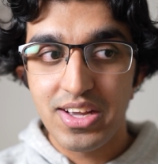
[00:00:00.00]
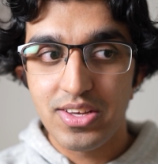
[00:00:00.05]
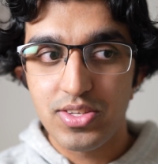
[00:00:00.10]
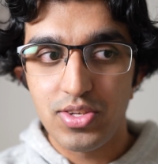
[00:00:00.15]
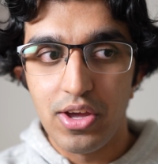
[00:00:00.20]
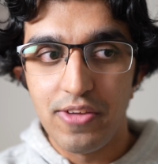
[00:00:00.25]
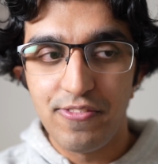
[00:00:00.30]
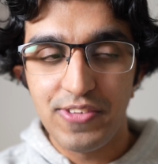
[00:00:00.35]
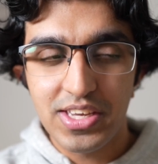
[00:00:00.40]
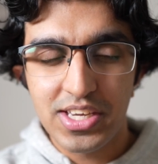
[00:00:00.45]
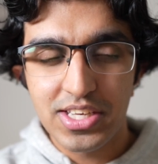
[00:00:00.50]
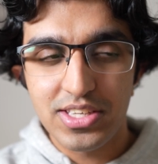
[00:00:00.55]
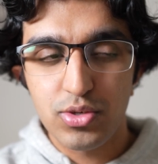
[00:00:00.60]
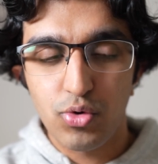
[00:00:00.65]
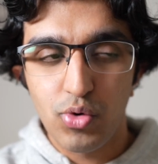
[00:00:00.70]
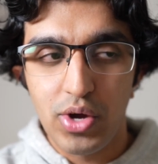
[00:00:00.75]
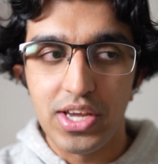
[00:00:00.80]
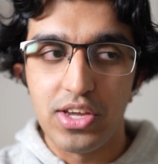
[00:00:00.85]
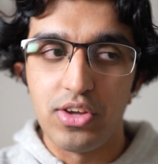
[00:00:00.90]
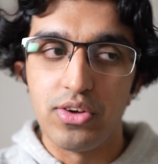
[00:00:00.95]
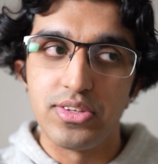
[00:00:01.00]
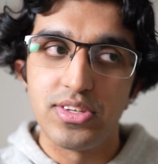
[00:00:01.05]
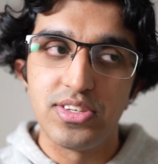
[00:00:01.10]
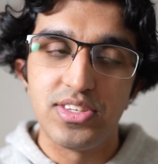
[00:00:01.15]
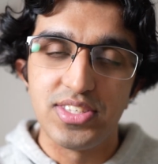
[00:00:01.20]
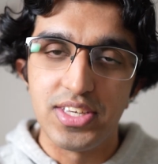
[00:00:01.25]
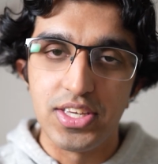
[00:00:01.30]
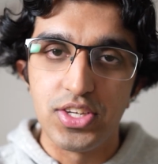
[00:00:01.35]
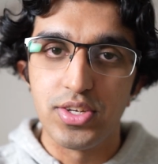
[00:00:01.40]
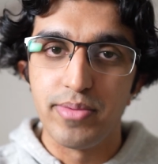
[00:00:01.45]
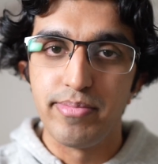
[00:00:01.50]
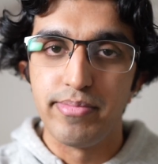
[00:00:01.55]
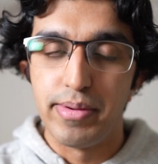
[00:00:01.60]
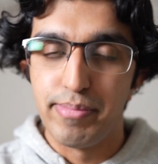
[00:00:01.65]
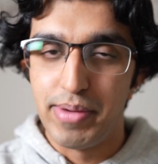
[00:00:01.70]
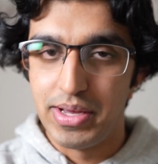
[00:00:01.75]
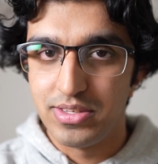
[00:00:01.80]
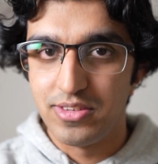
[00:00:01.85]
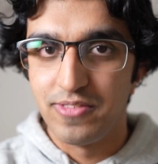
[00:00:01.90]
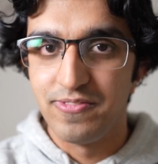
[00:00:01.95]
So I think it's quite good to teach him
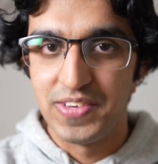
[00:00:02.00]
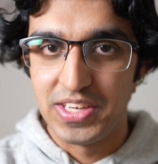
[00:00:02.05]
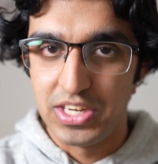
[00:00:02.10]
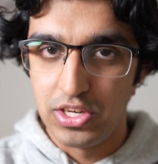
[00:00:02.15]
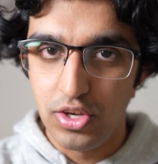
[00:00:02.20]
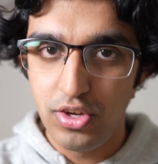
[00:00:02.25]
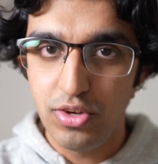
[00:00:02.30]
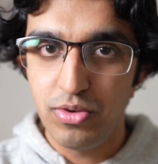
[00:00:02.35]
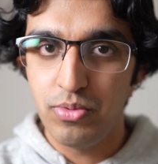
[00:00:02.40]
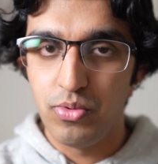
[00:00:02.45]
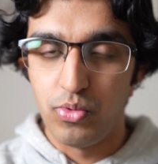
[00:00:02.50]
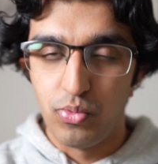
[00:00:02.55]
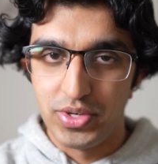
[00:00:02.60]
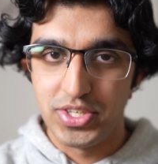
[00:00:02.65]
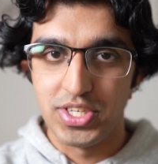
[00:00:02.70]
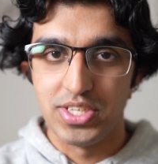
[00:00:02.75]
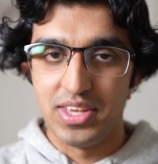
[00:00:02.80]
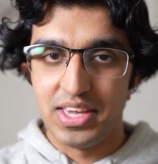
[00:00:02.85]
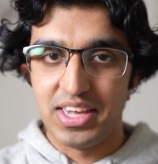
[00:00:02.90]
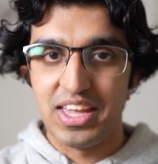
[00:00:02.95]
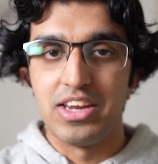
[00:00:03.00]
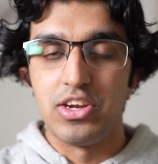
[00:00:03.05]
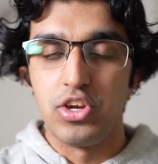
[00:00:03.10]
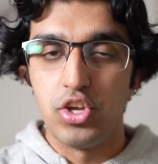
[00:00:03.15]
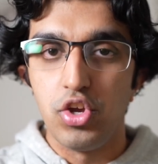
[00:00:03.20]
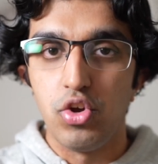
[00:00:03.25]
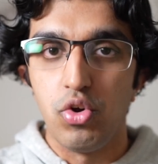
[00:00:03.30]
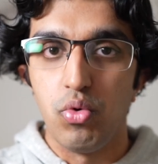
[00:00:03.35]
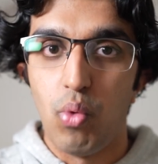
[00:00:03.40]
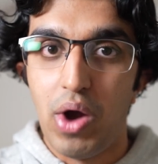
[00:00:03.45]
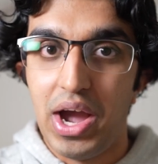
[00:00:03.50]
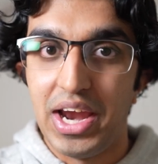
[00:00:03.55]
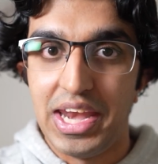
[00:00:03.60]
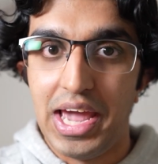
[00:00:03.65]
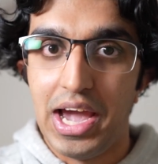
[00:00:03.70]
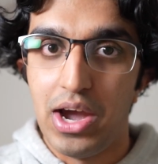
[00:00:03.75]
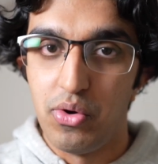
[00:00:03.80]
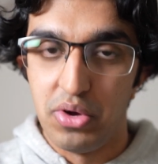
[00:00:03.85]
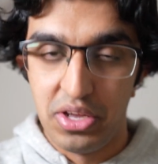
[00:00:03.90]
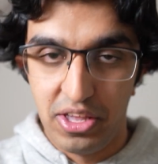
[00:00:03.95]
about something new, which is like a new why
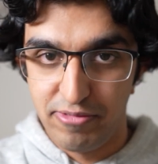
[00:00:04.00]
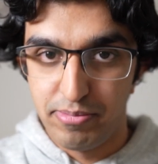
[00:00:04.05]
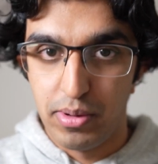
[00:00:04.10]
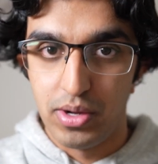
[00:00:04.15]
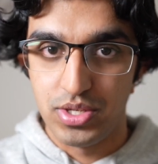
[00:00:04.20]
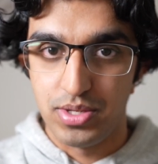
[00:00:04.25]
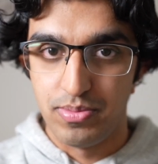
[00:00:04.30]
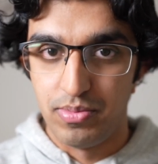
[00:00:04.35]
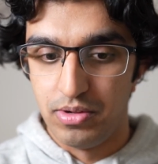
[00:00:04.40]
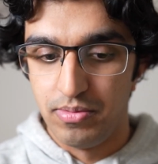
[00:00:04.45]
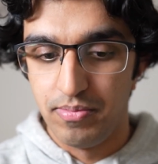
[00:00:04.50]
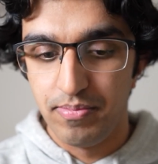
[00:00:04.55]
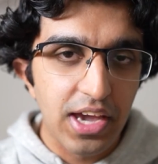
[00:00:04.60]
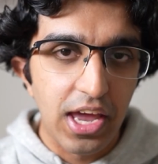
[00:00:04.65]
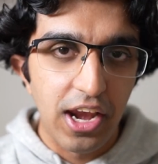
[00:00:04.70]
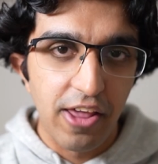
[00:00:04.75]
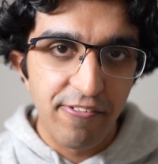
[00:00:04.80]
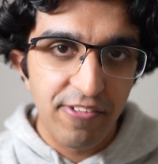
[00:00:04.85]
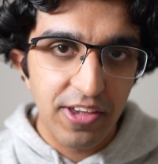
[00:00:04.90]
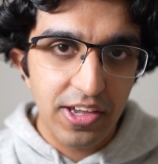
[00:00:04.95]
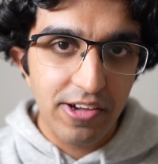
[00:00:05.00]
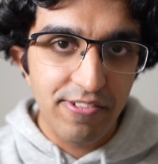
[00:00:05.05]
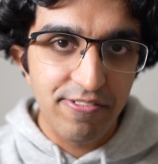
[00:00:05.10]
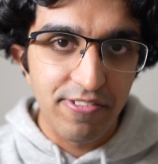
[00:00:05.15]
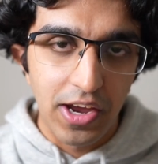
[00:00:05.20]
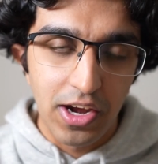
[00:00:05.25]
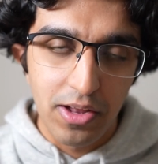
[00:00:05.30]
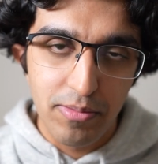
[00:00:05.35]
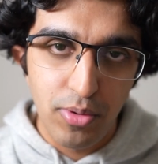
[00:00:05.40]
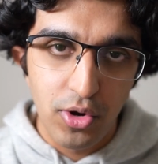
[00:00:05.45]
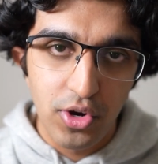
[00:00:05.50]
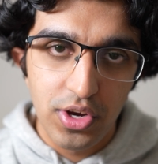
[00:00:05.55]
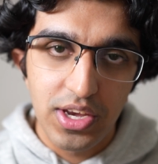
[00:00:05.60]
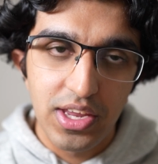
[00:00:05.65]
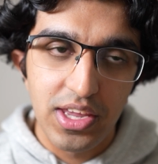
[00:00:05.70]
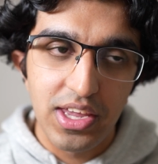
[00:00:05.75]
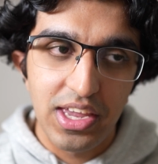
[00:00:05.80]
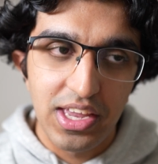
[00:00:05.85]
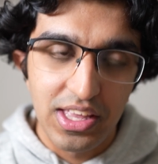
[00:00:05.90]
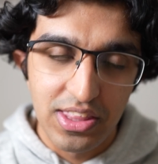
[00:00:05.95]
now, if possible. And I think a final
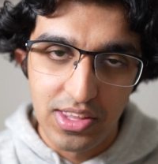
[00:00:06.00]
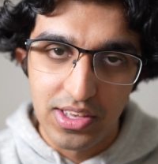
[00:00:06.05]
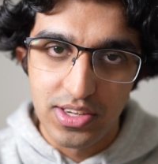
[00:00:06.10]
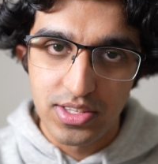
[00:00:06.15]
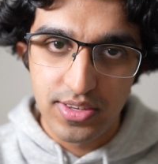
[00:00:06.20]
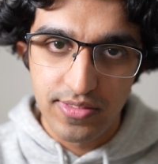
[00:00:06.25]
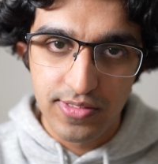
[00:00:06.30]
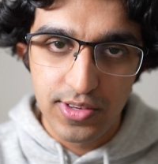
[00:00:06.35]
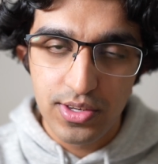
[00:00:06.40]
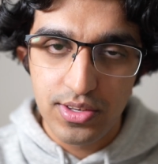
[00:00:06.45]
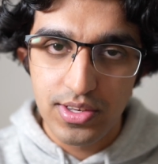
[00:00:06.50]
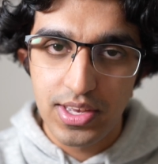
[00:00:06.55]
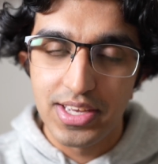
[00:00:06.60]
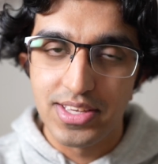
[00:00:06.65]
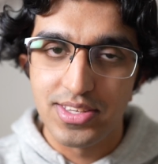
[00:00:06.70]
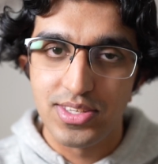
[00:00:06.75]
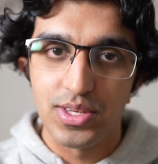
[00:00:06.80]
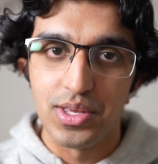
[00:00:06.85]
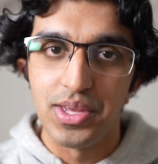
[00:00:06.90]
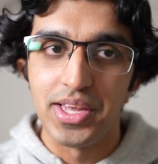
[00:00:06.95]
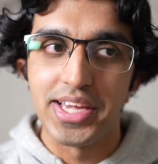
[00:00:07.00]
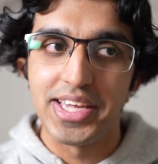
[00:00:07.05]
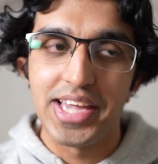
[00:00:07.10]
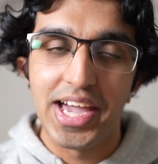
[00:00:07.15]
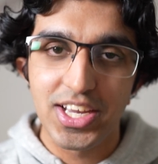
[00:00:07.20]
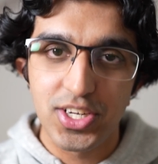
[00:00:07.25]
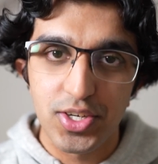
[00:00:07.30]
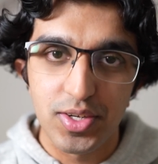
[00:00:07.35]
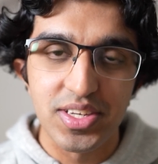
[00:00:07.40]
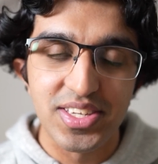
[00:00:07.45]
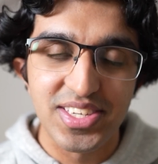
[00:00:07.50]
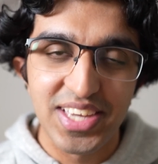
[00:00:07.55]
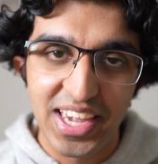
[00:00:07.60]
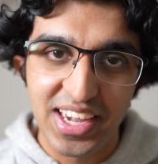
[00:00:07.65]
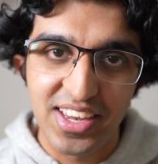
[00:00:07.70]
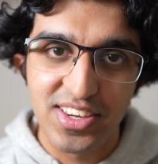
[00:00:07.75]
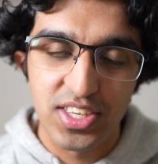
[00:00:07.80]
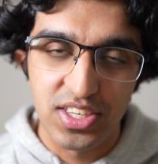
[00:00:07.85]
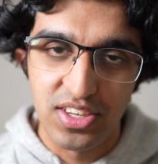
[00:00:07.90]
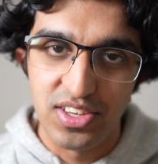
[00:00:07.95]
point in the interview is to like actually
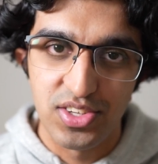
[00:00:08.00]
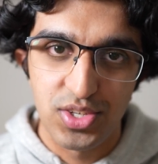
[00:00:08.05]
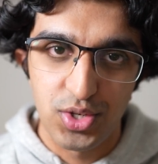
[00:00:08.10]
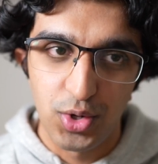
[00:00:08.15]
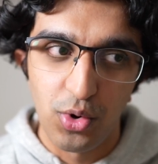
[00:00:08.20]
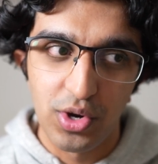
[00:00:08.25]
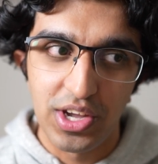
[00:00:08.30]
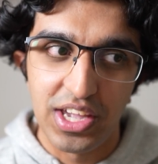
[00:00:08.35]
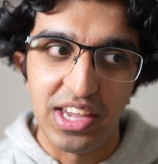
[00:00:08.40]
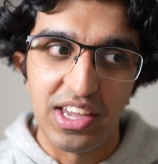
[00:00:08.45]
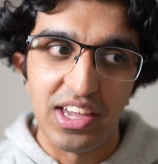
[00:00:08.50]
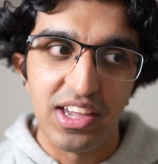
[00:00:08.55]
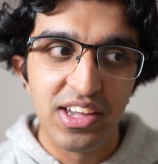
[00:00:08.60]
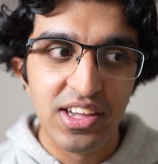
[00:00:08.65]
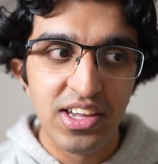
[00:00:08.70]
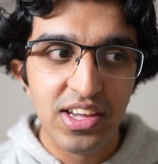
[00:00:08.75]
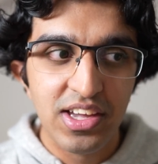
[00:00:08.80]
take turns talking.